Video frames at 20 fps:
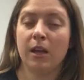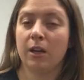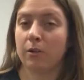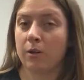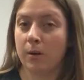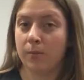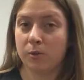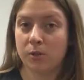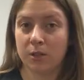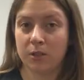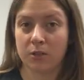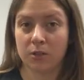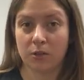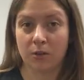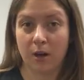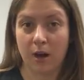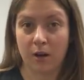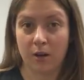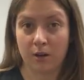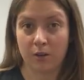interruptions
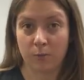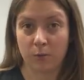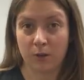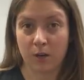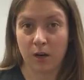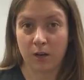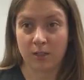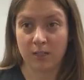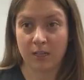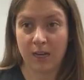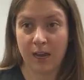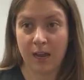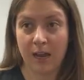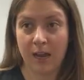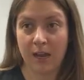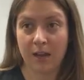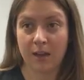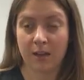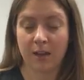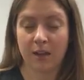throughout our, our
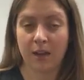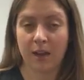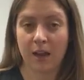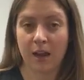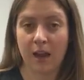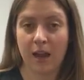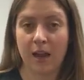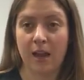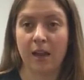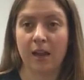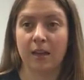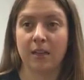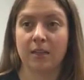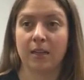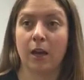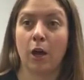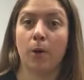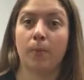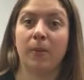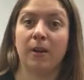day
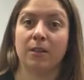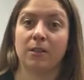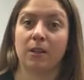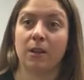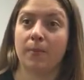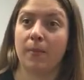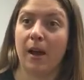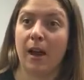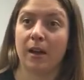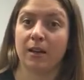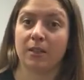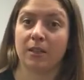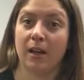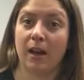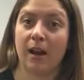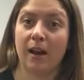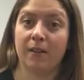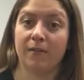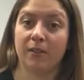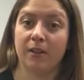and help us get back to
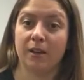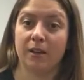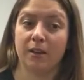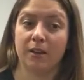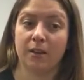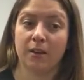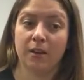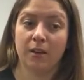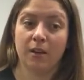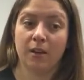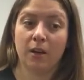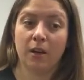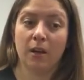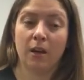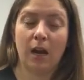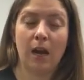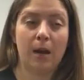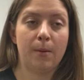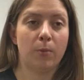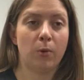having
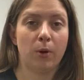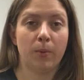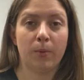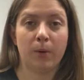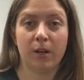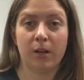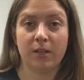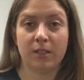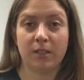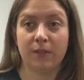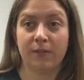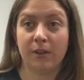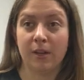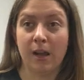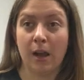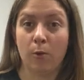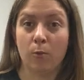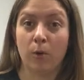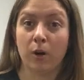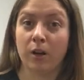uh, more
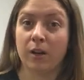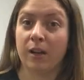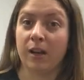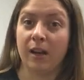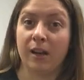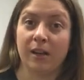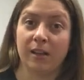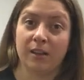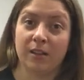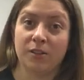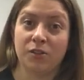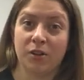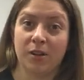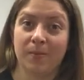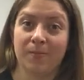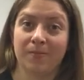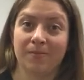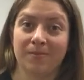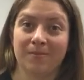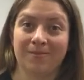productivity at work and in the
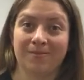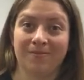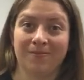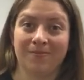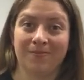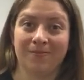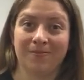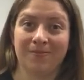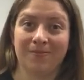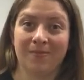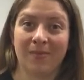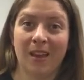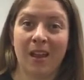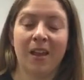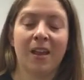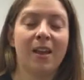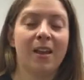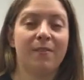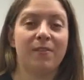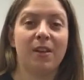gym.
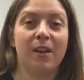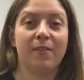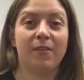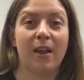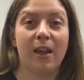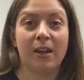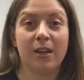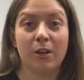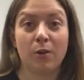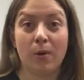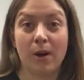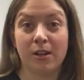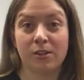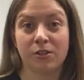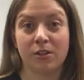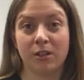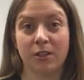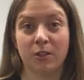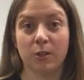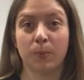If you have any
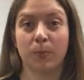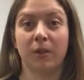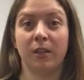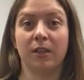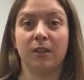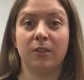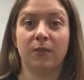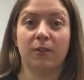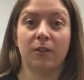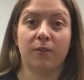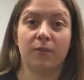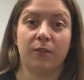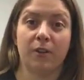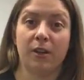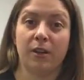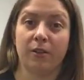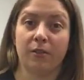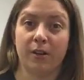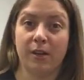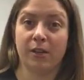questions, please feel
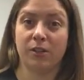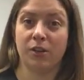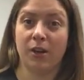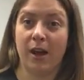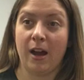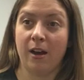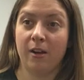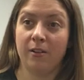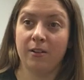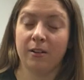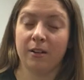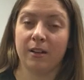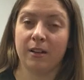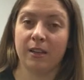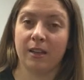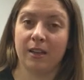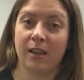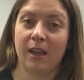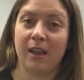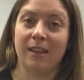free to reach out.
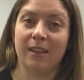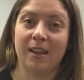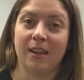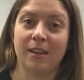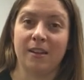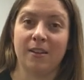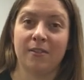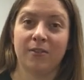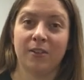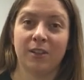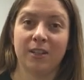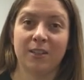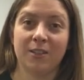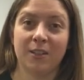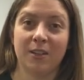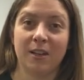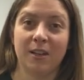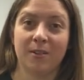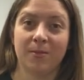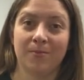And thank you for
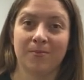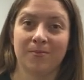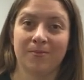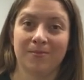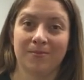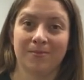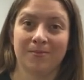listening.